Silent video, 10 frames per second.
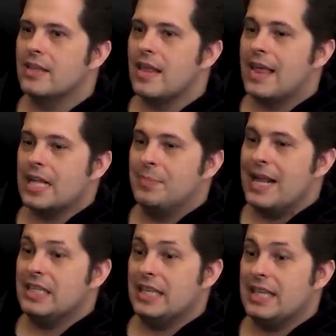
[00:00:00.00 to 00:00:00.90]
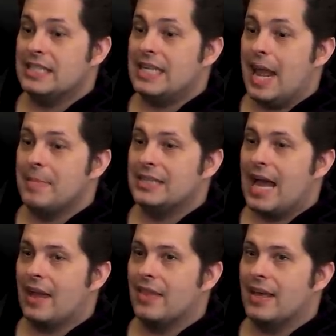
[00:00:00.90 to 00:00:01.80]
that's basically the same
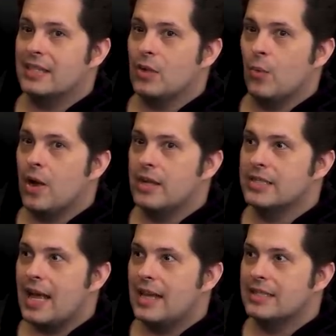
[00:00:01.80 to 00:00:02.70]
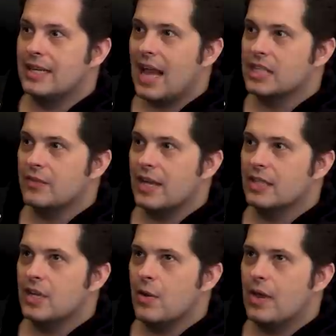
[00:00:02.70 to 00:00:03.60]
exact thing as it was as in
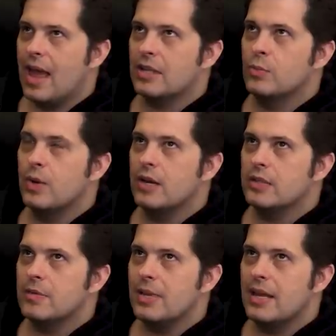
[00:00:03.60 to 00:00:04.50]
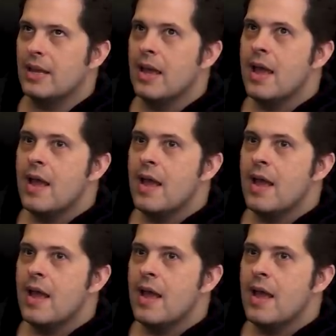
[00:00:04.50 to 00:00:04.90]
Castlevania 2 and it's weird to me